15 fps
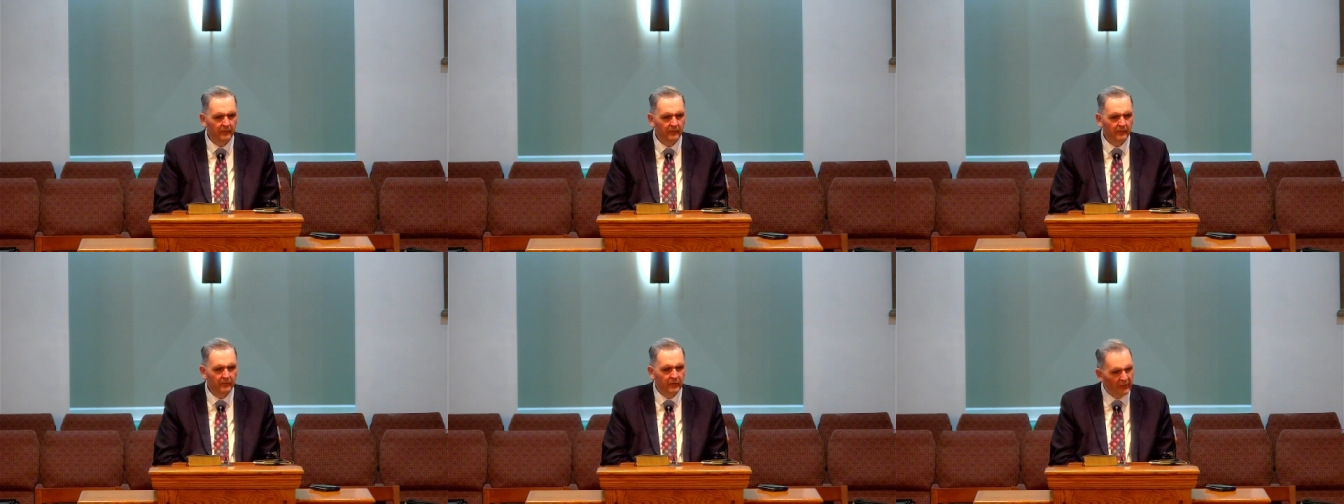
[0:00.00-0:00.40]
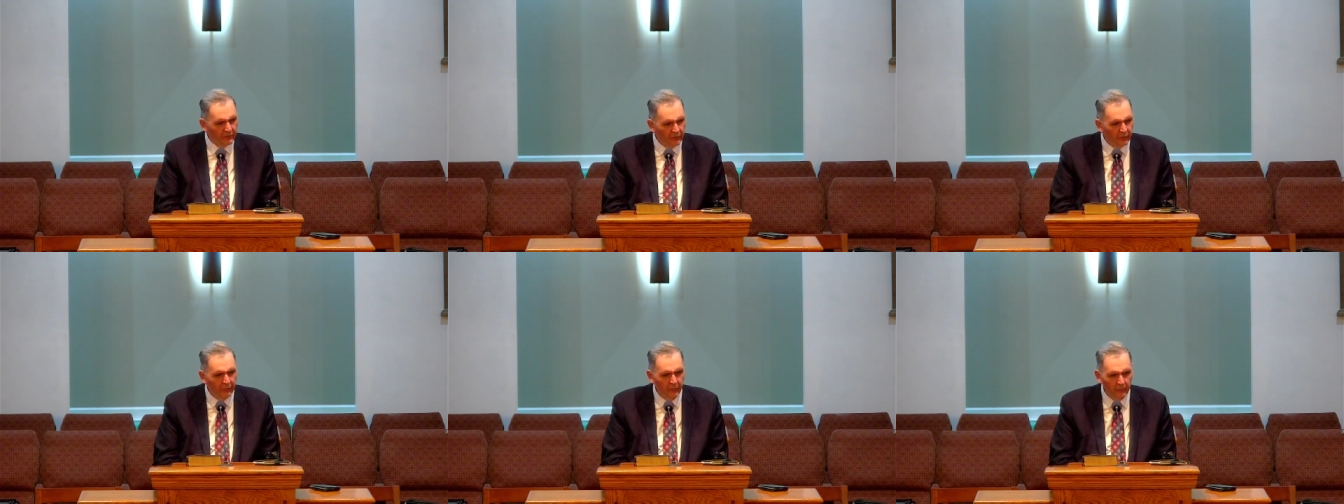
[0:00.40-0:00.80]
teach
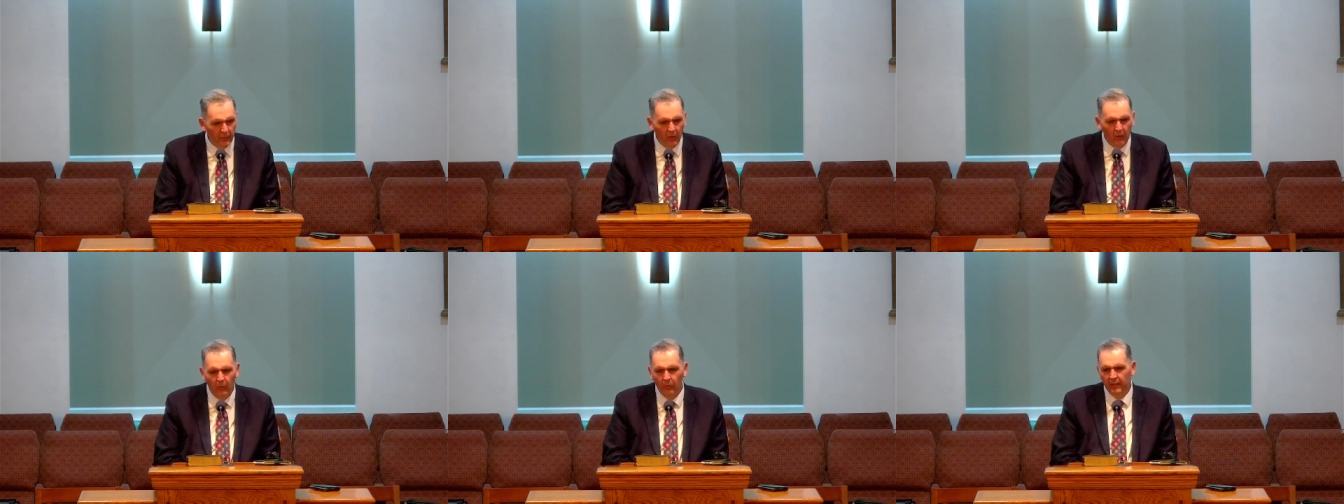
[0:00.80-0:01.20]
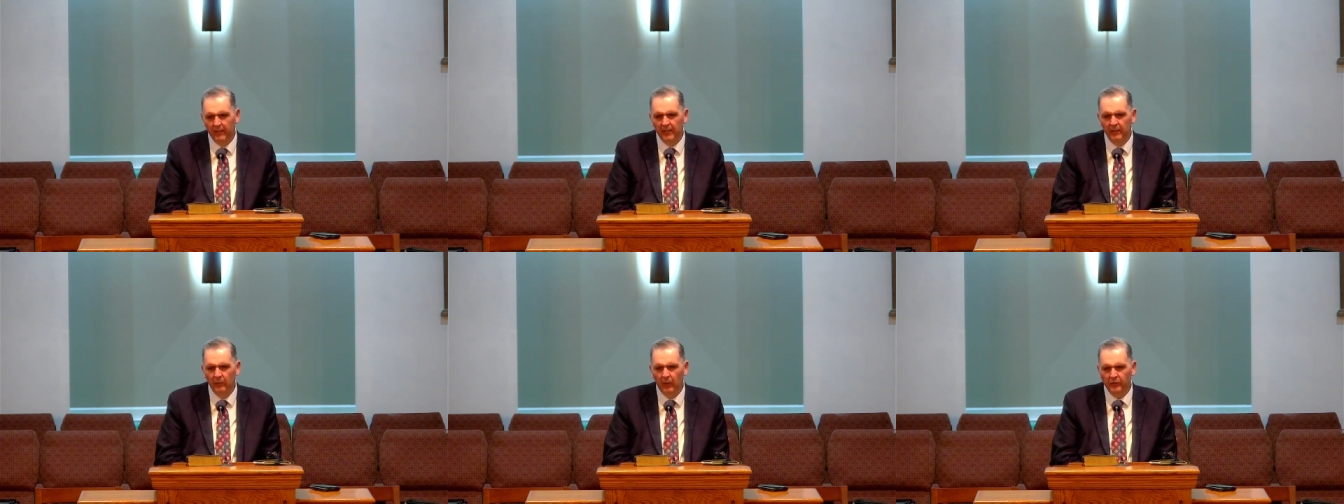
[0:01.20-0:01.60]
you the role that
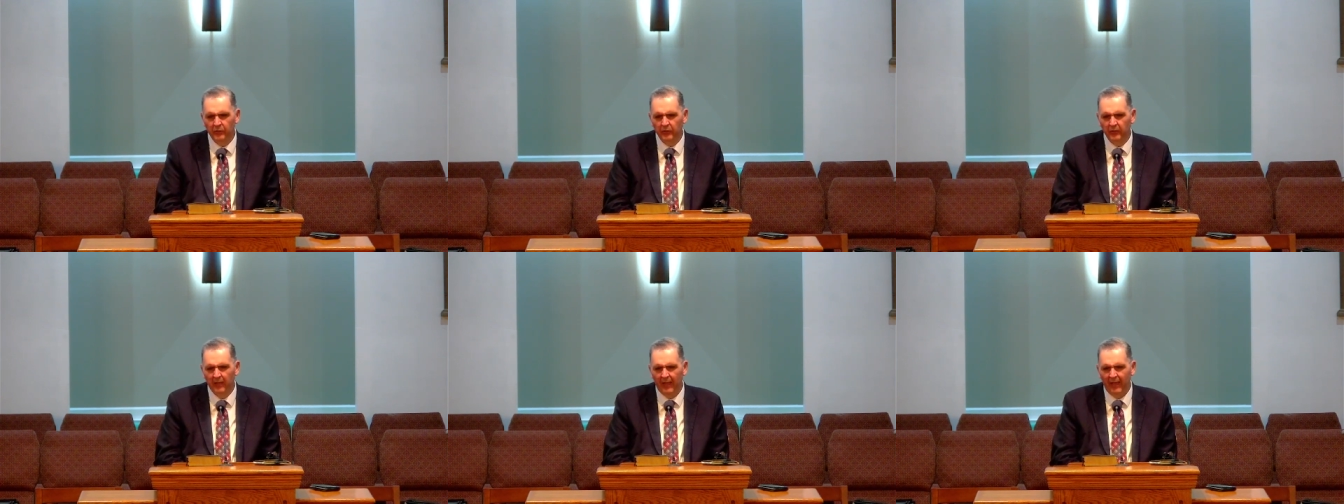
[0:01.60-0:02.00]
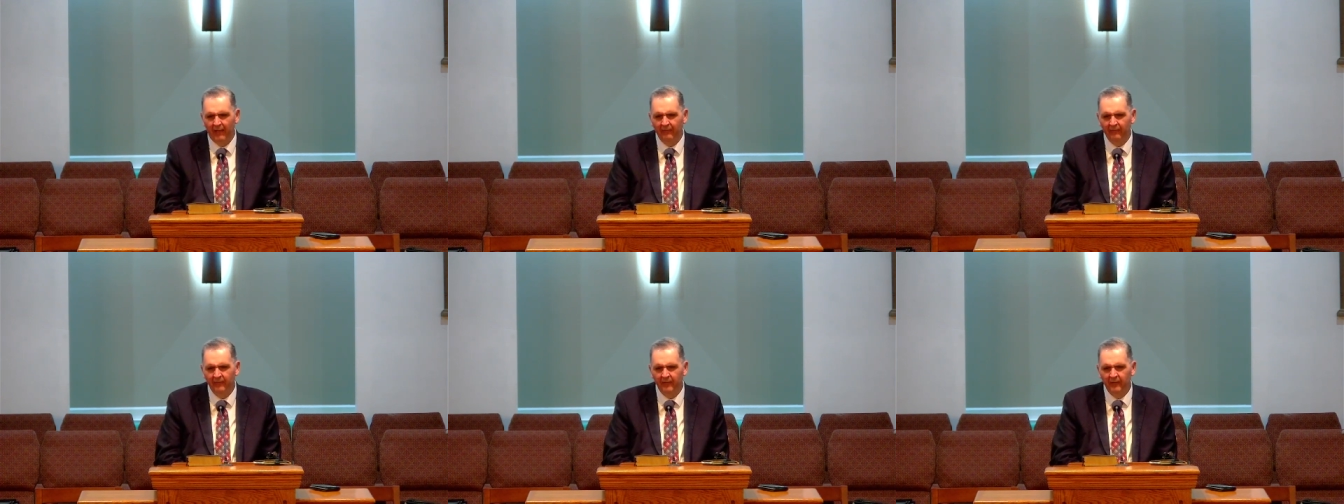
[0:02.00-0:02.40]
He wants you to have
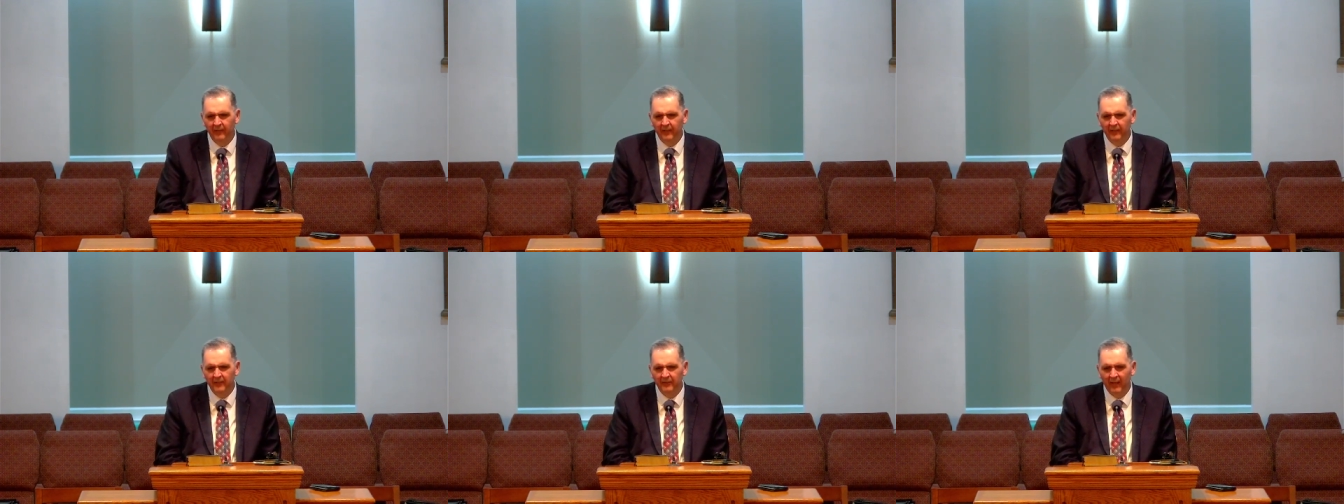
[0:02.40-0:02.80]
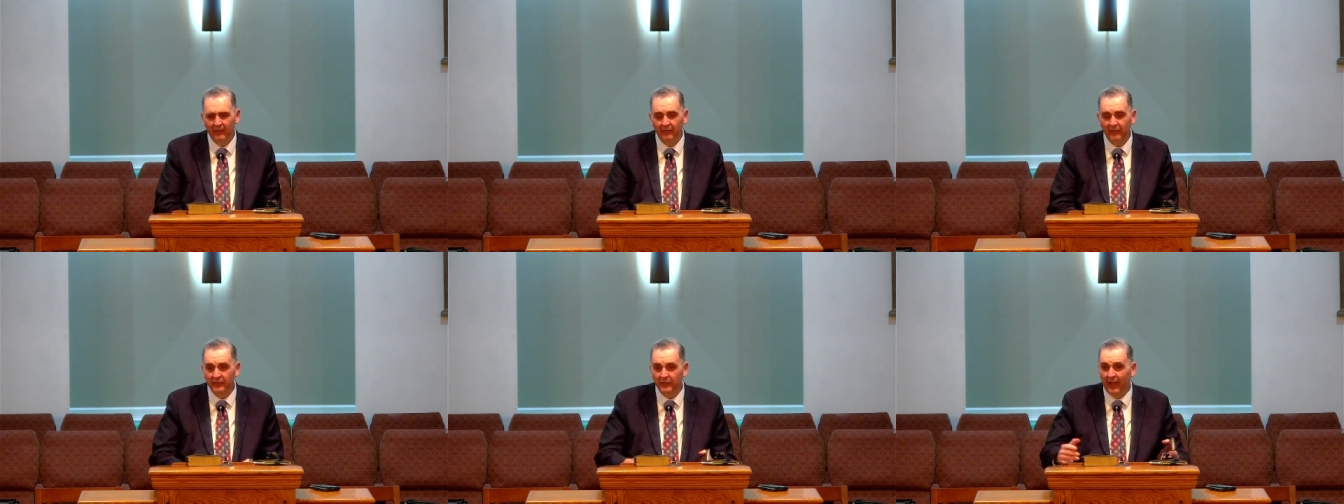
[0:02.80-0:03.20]
in his life.
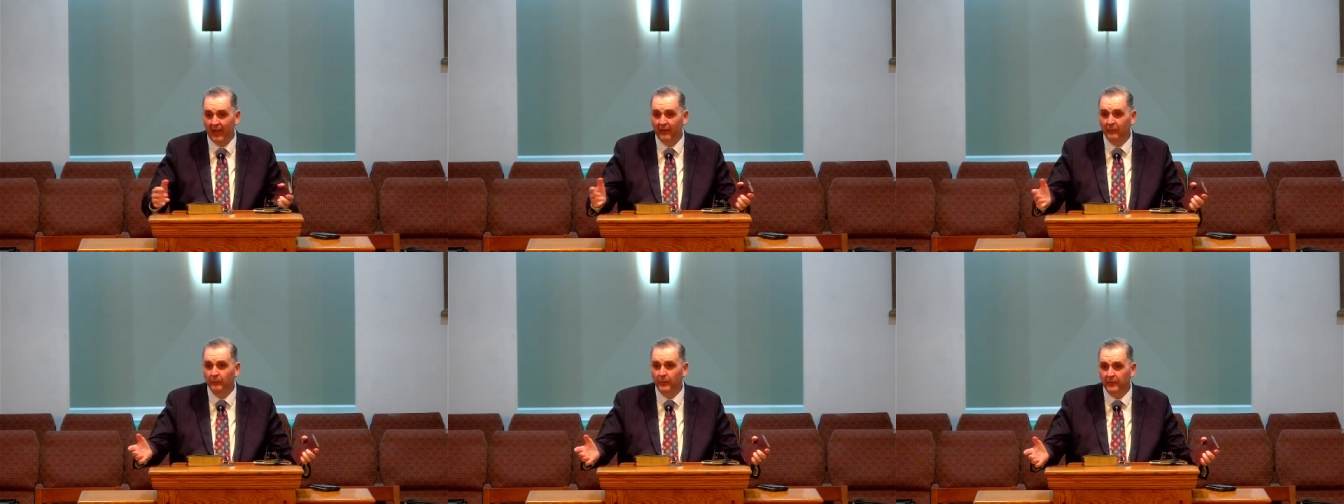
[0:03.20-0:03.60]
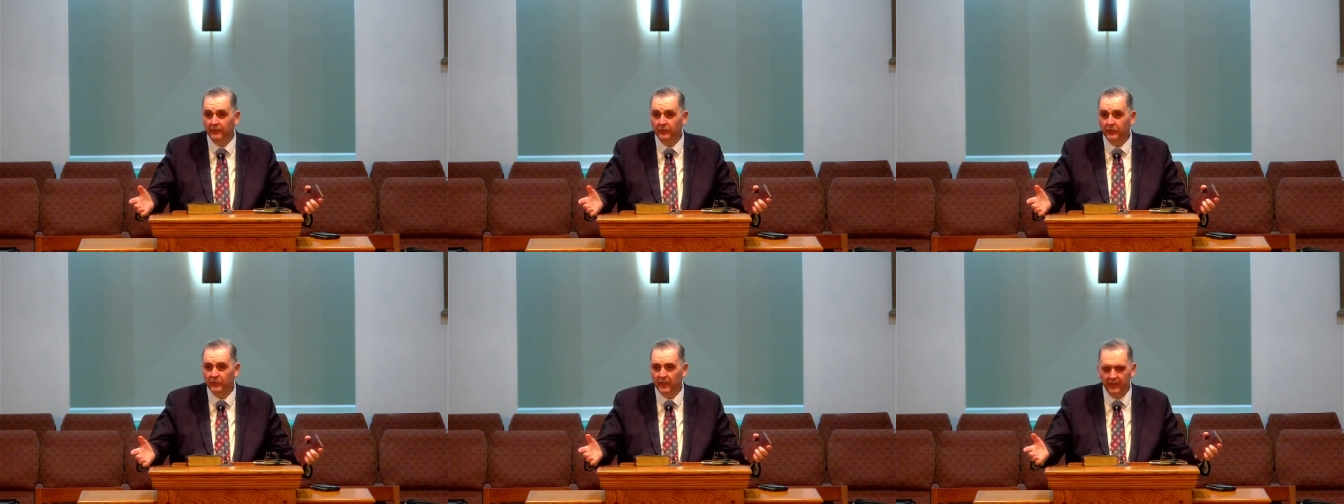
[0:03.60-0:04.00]
Listen, I've been
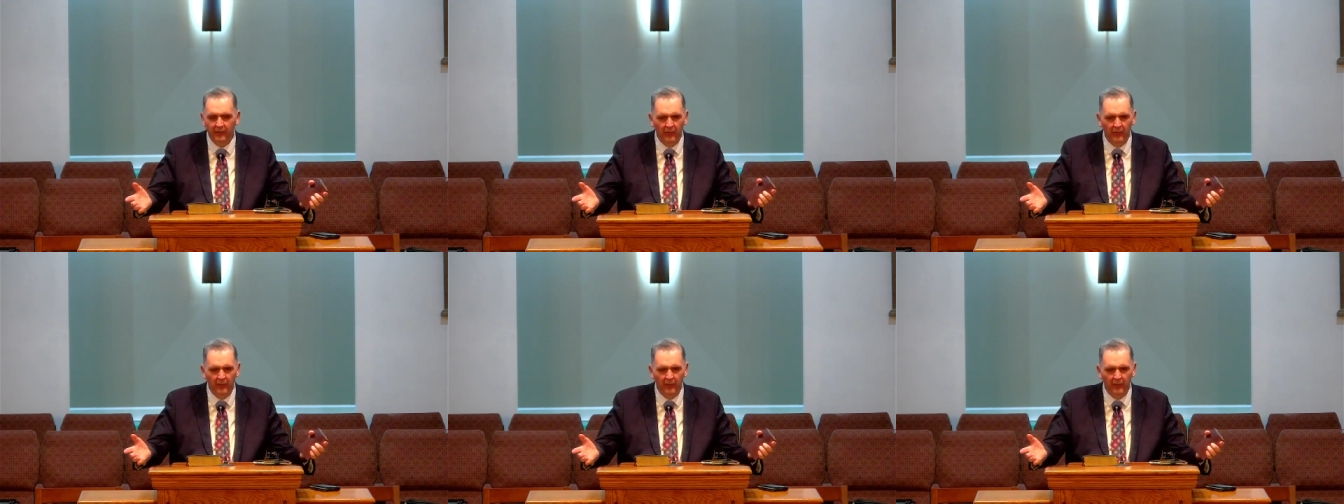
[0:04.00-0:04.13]
seeking the